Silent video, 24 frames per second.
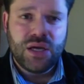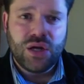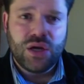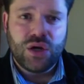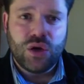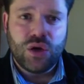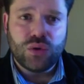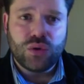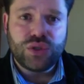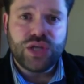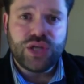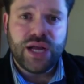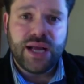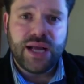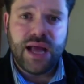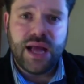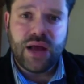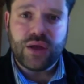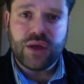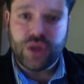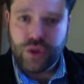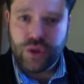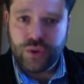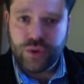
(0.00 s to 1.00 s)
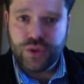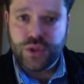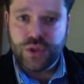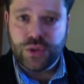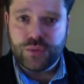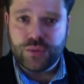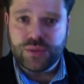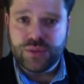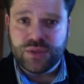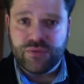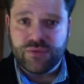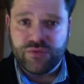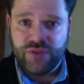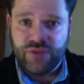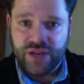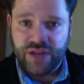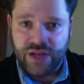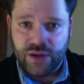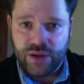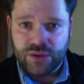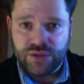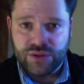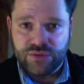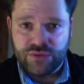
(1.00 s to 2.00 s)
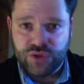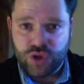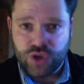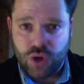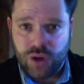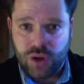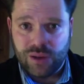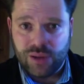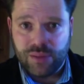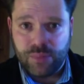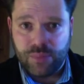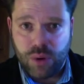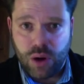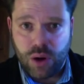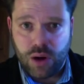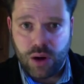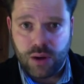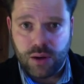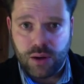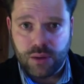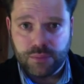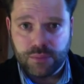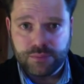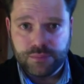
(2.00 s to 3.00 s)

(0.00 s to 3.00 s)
go check out YouTube some videos of Charlie Parker.